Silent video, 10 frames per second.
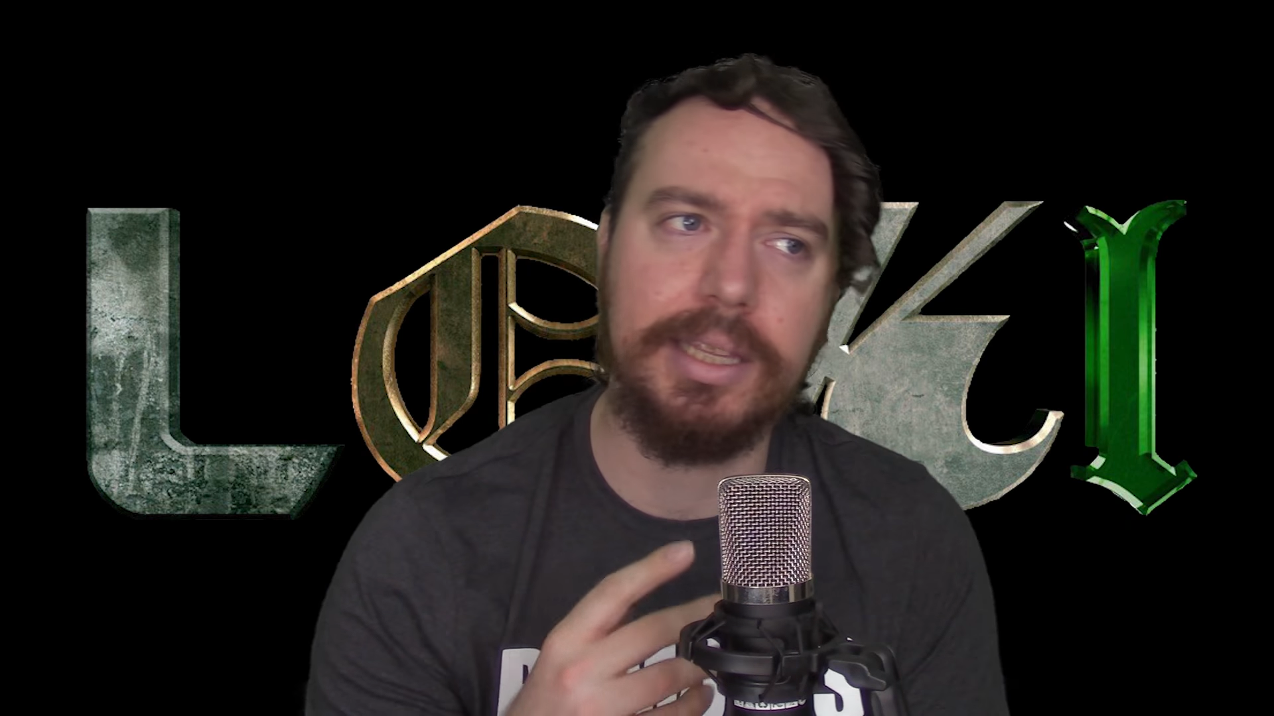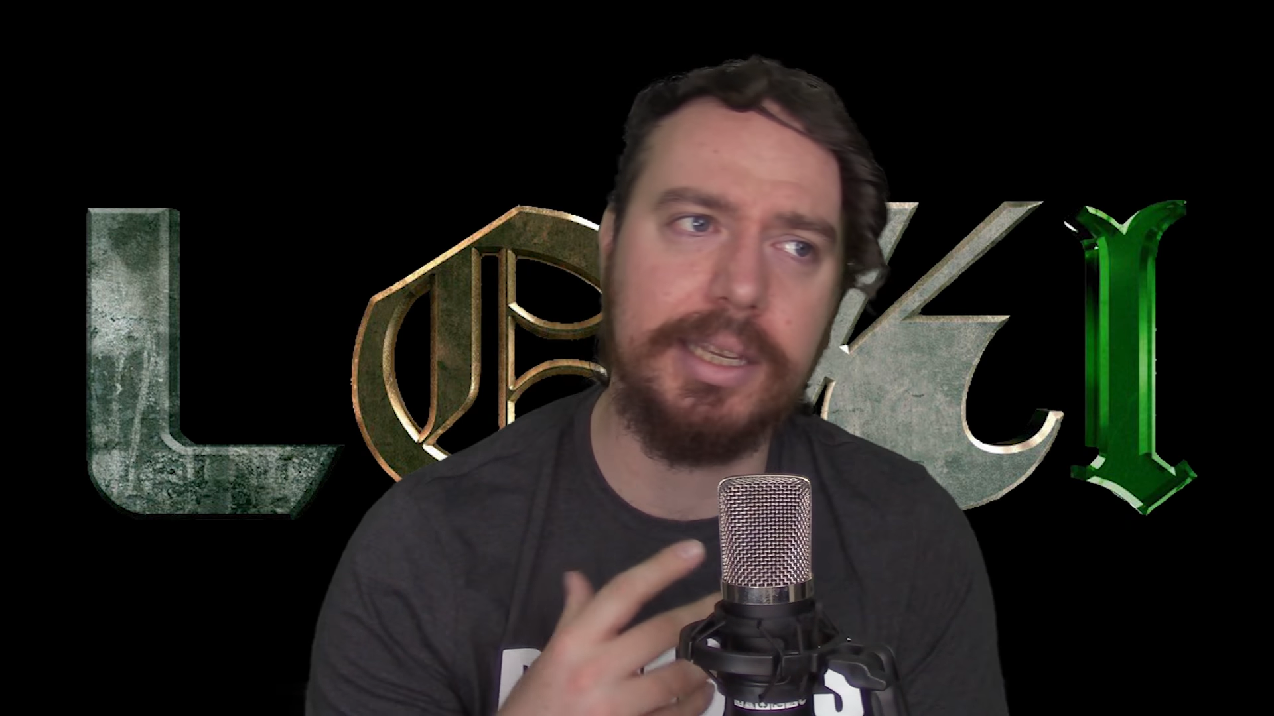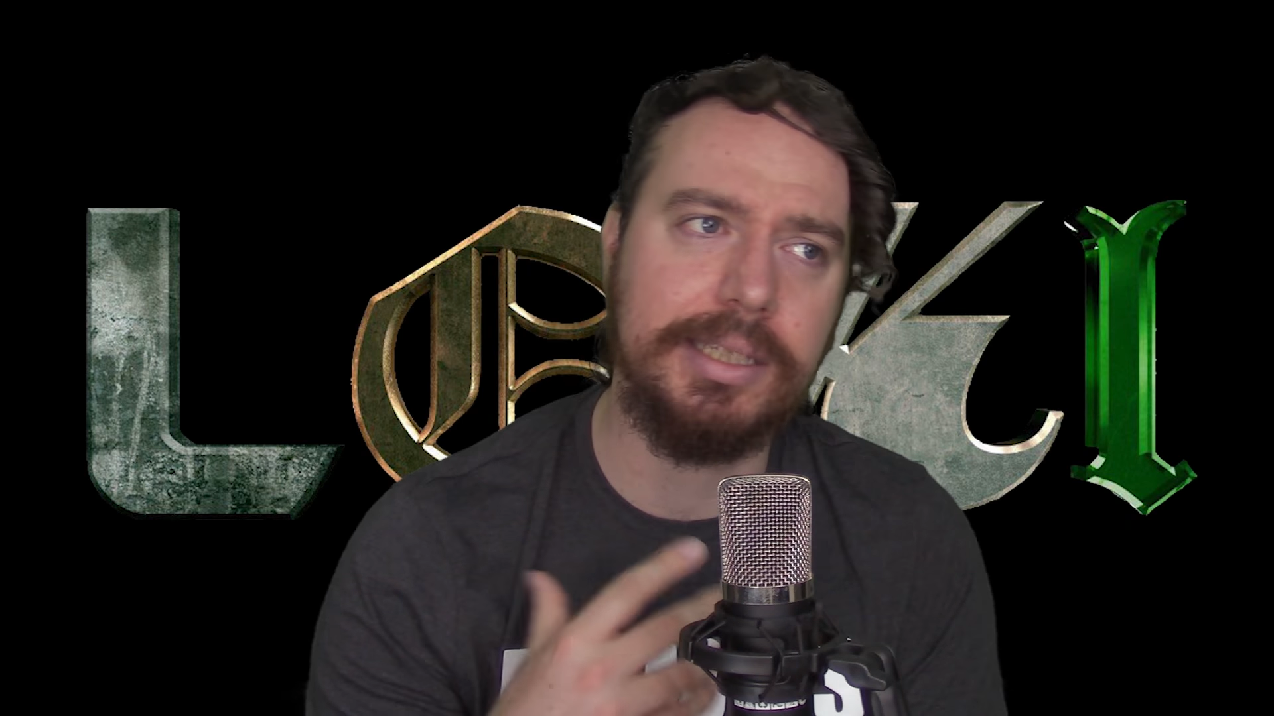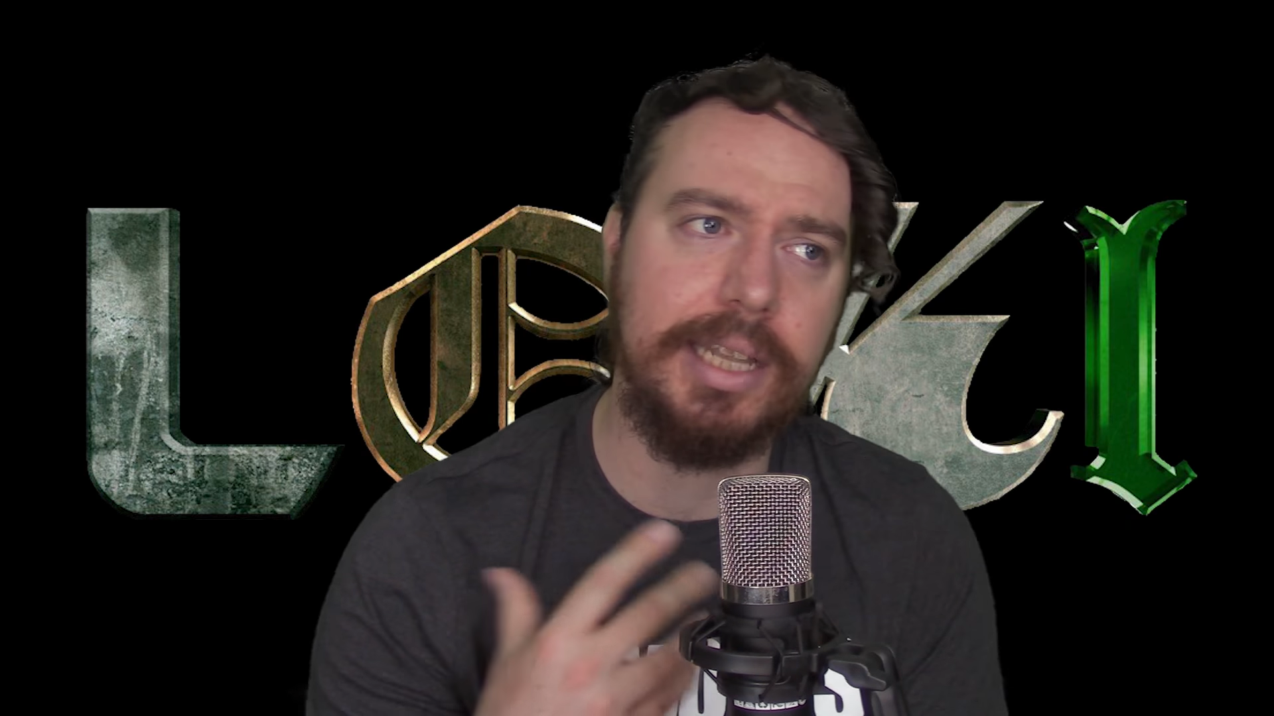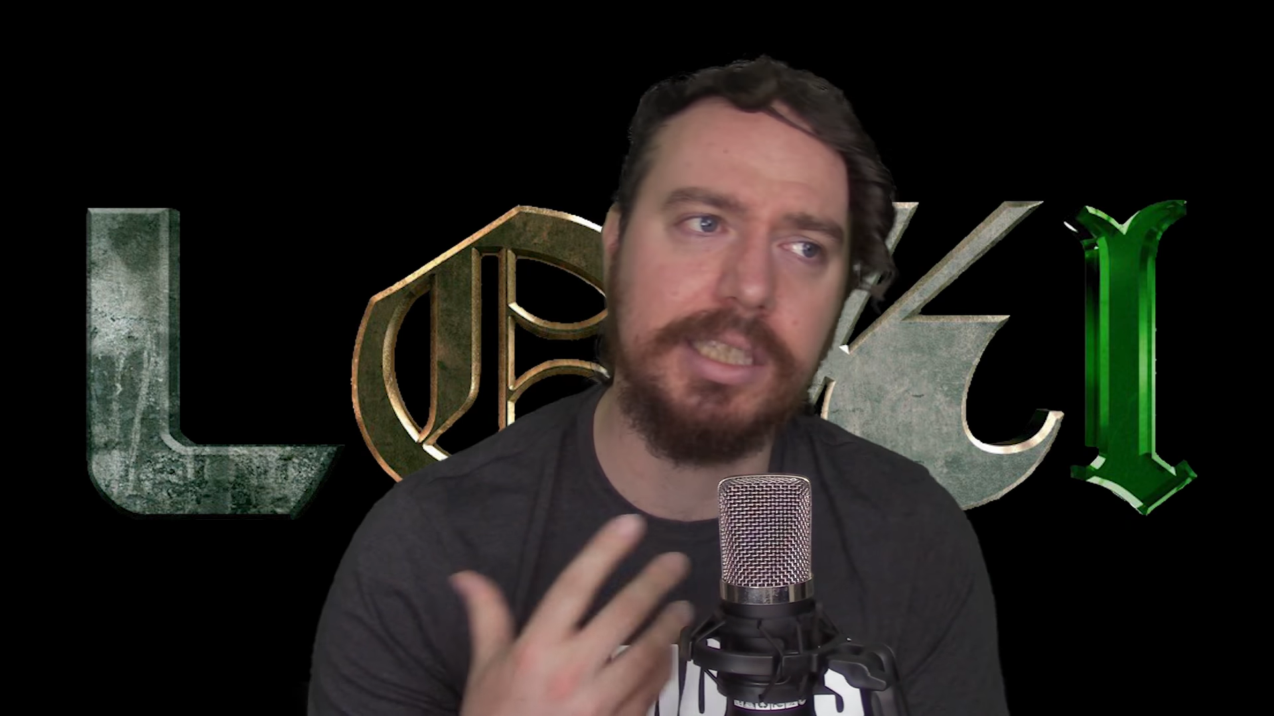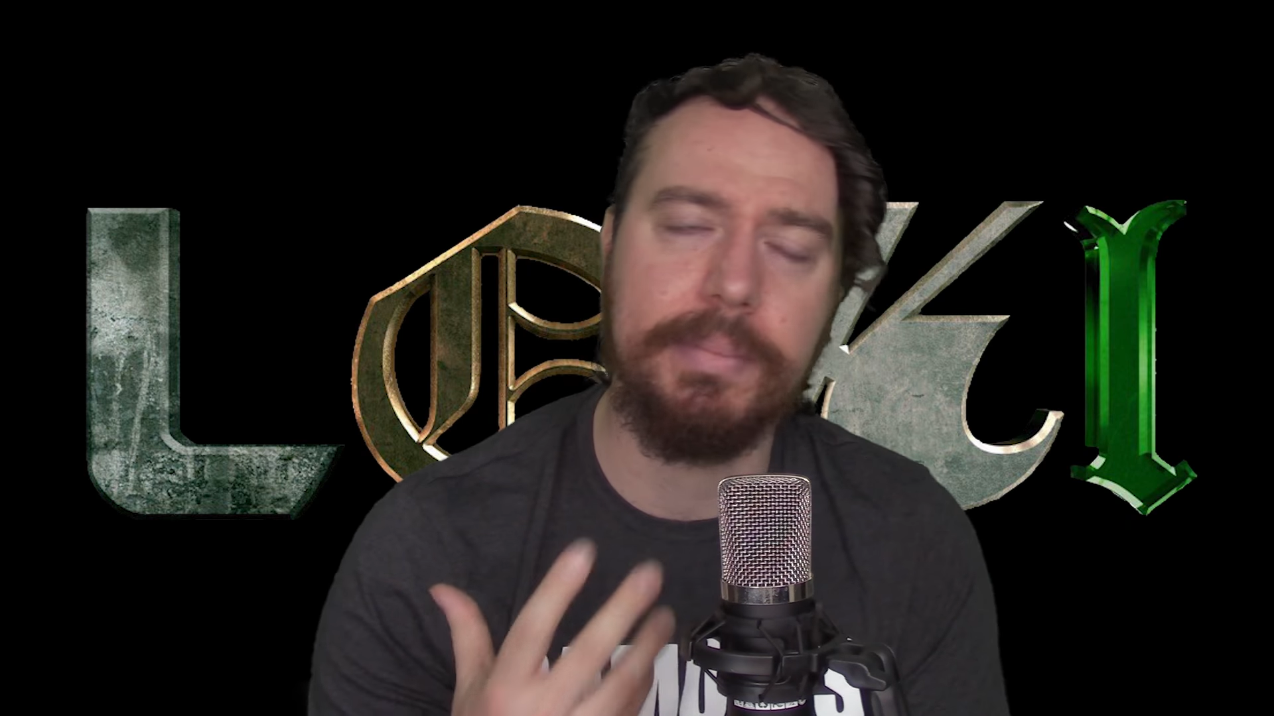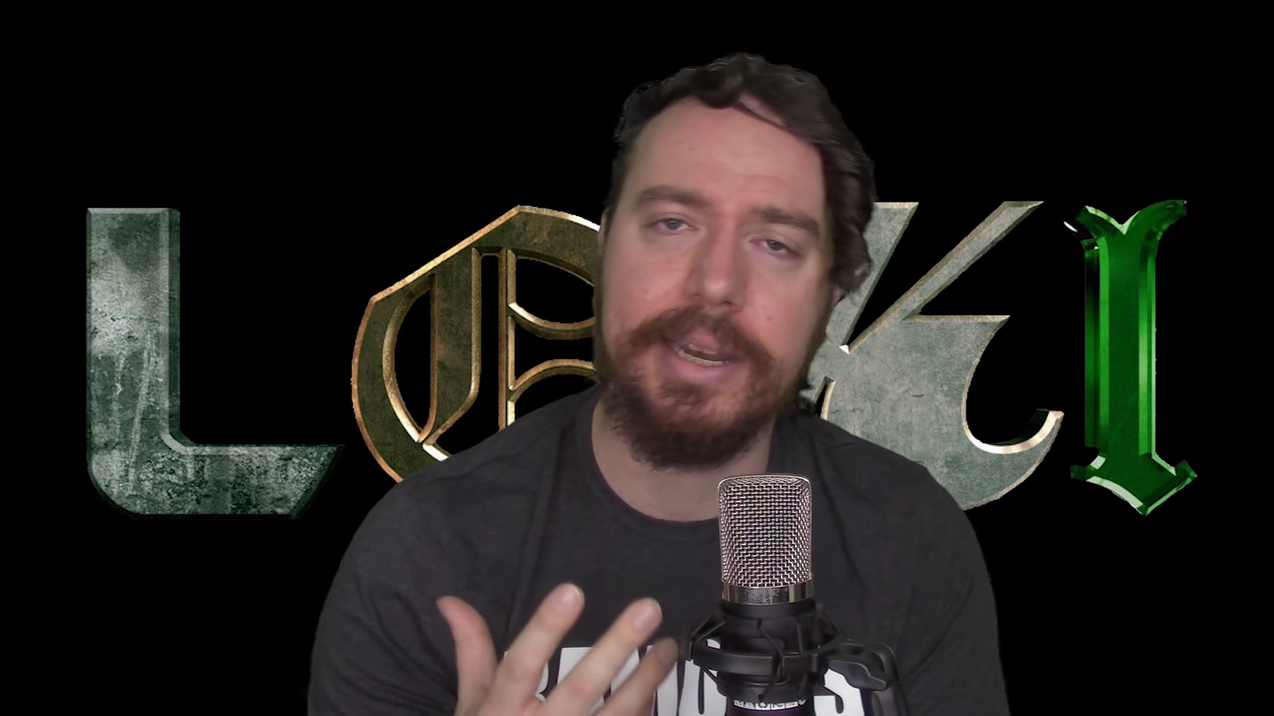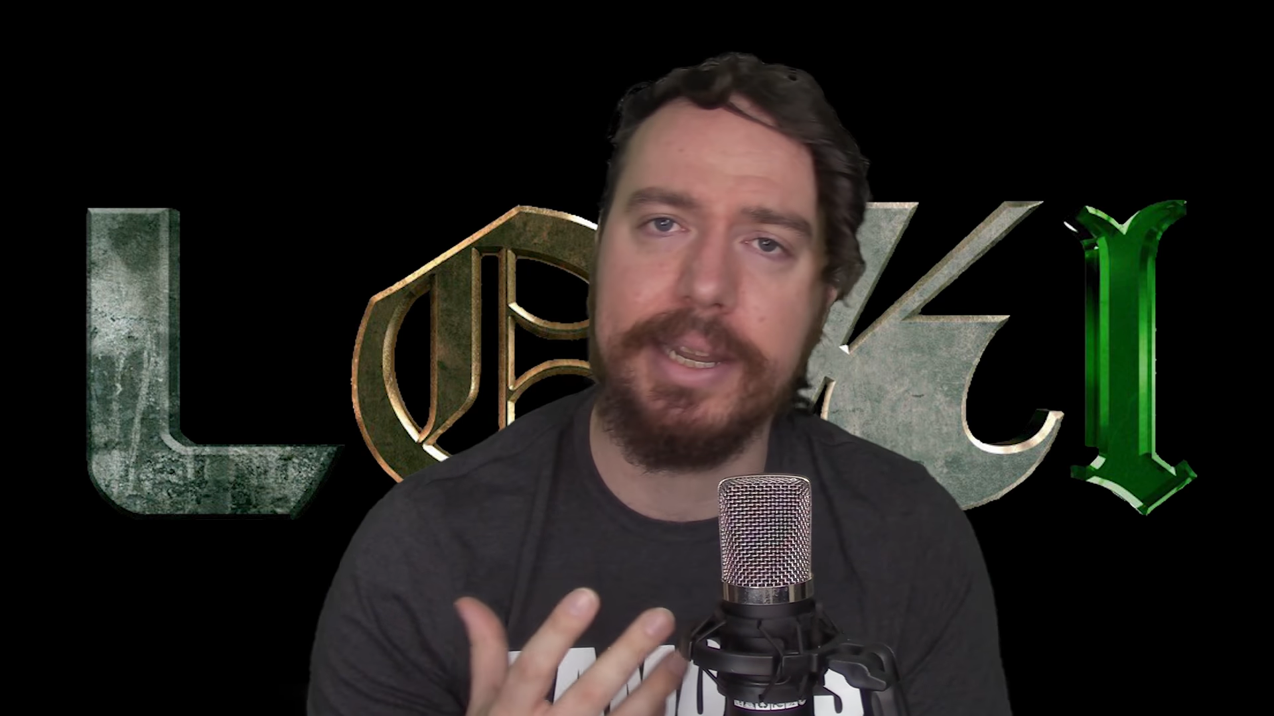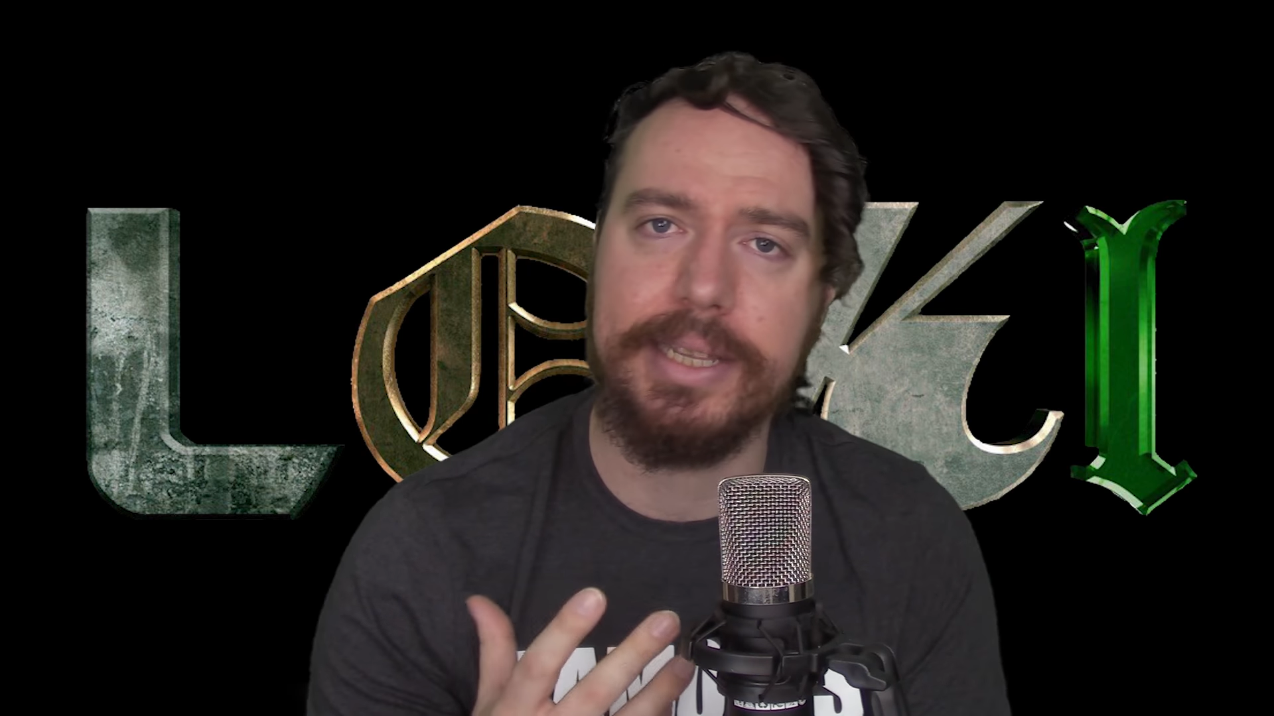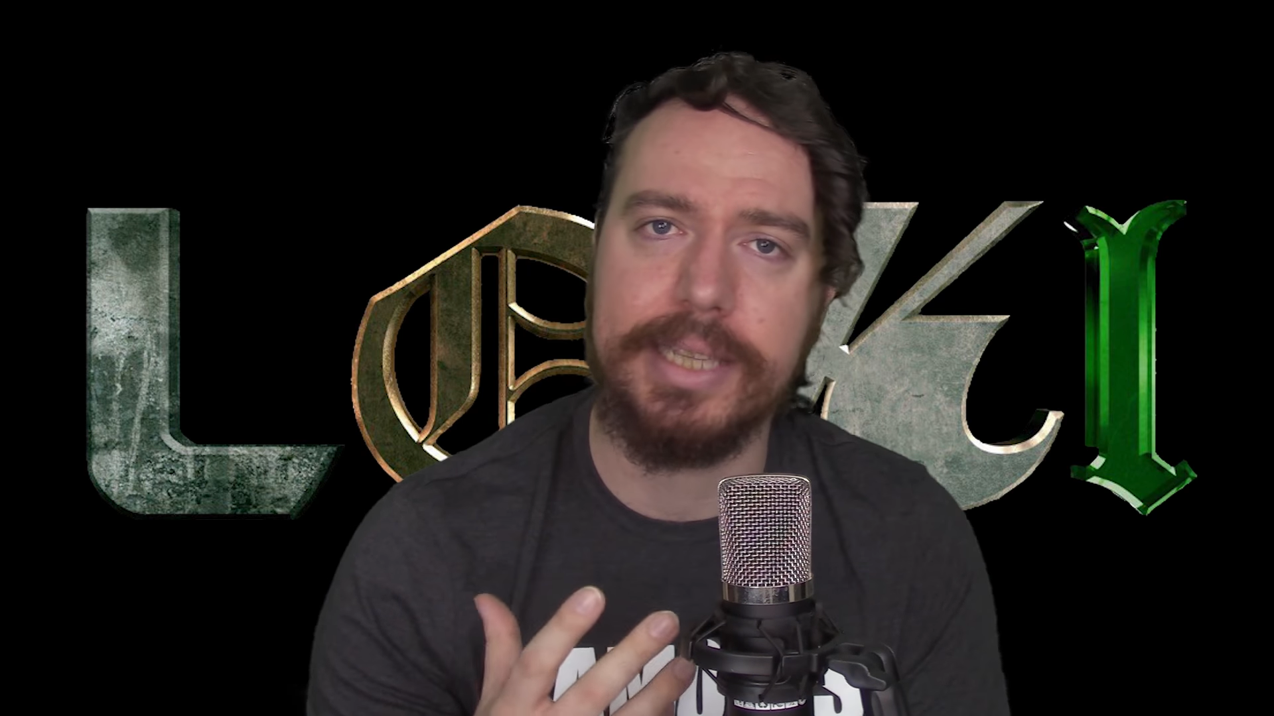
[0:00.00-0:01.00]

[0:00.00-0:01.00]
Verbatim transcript: the sensibilities